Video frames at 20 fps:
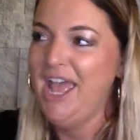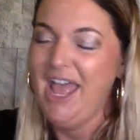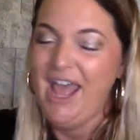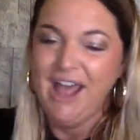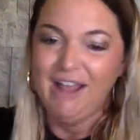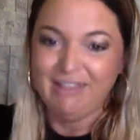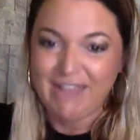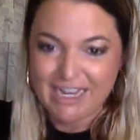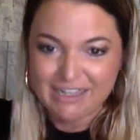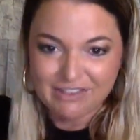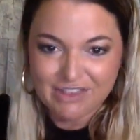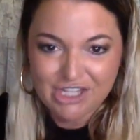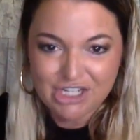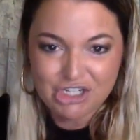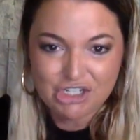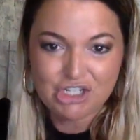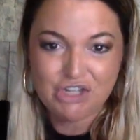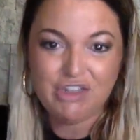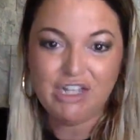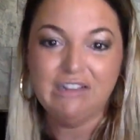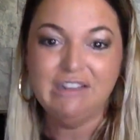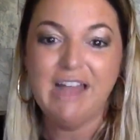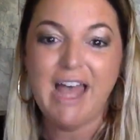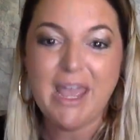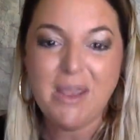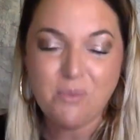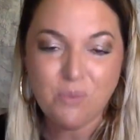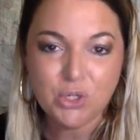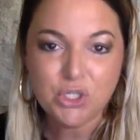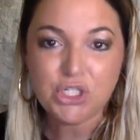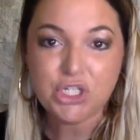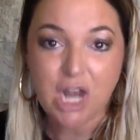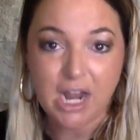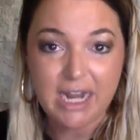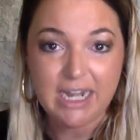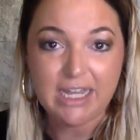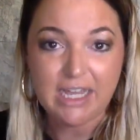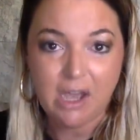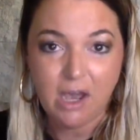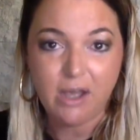like the light was
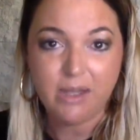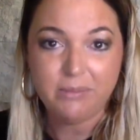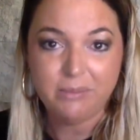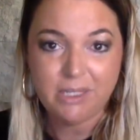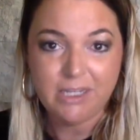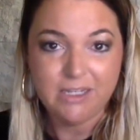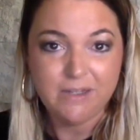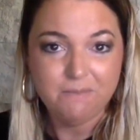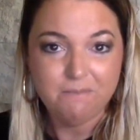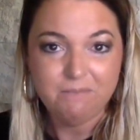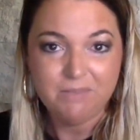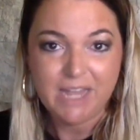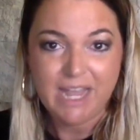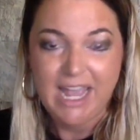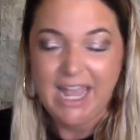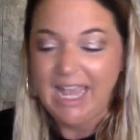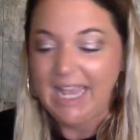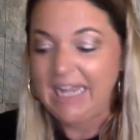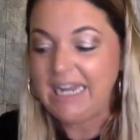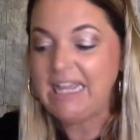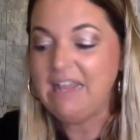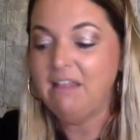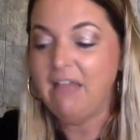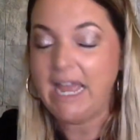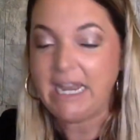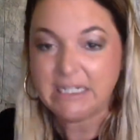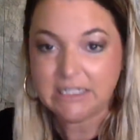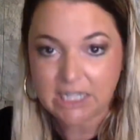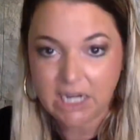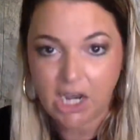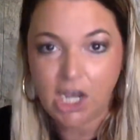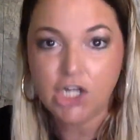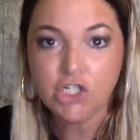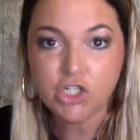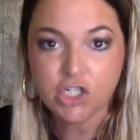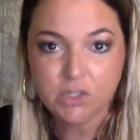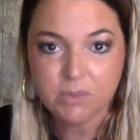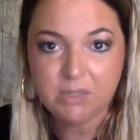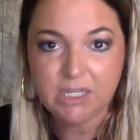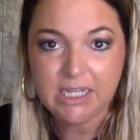shining on me, and he like
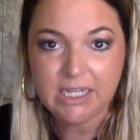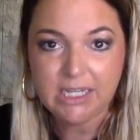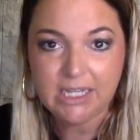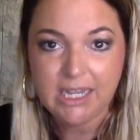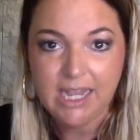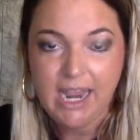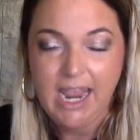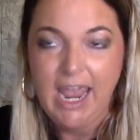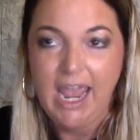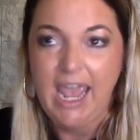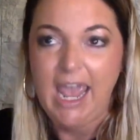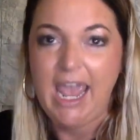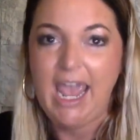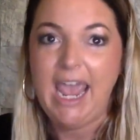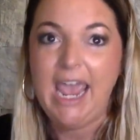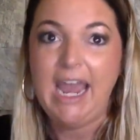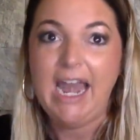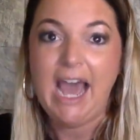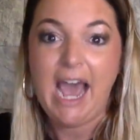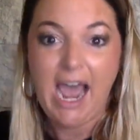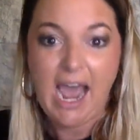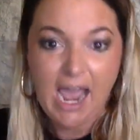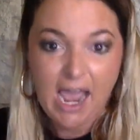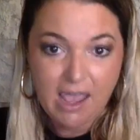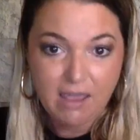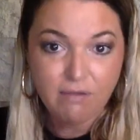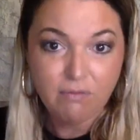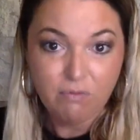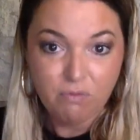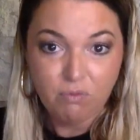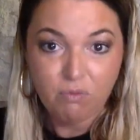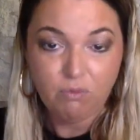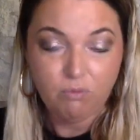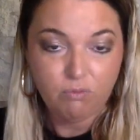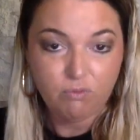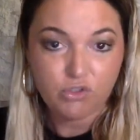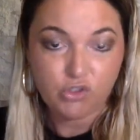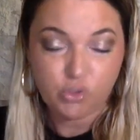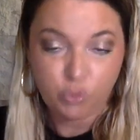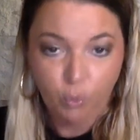touched me, and I
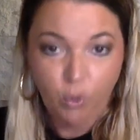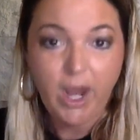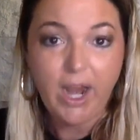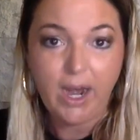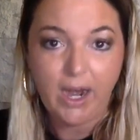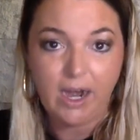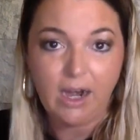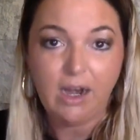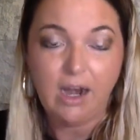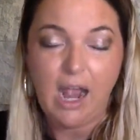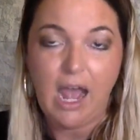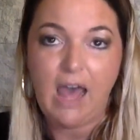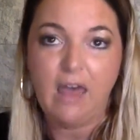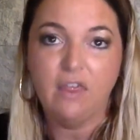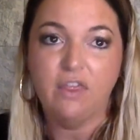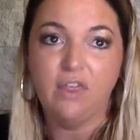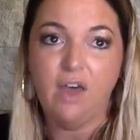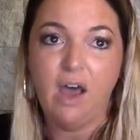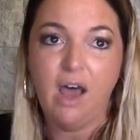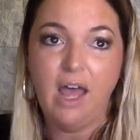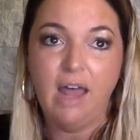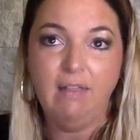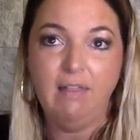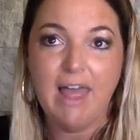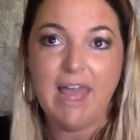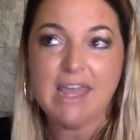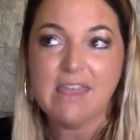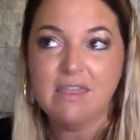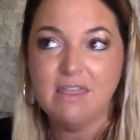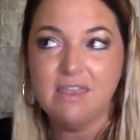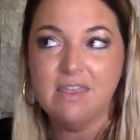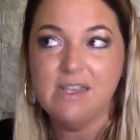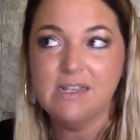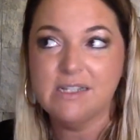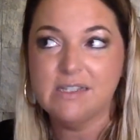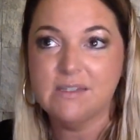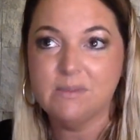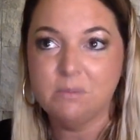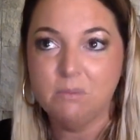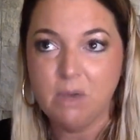swear I thought like
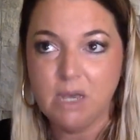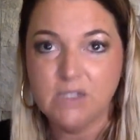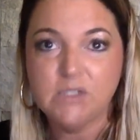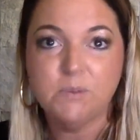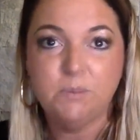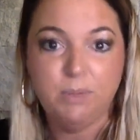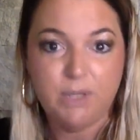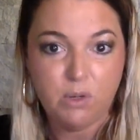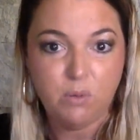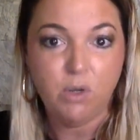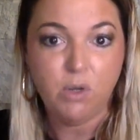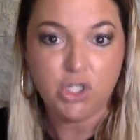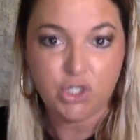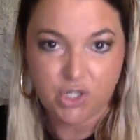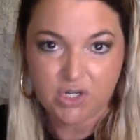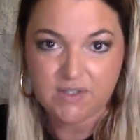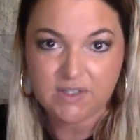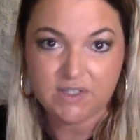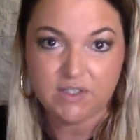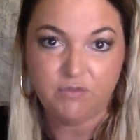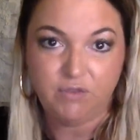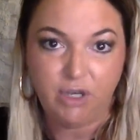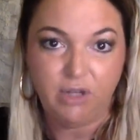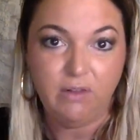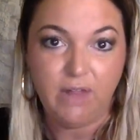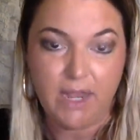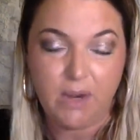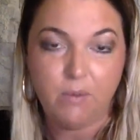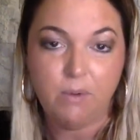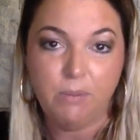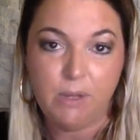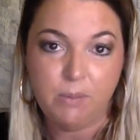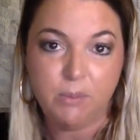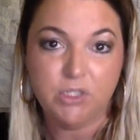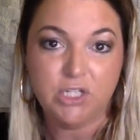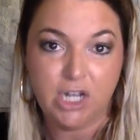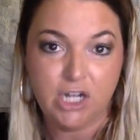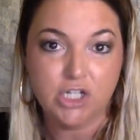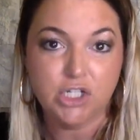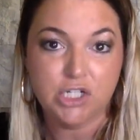this must be what Jesus felt like when people
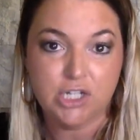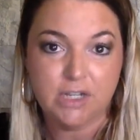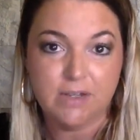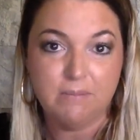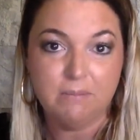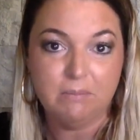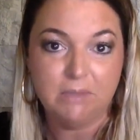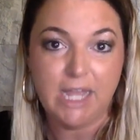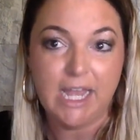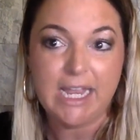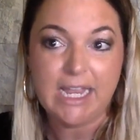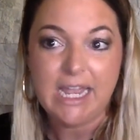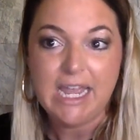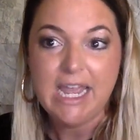touched him. Like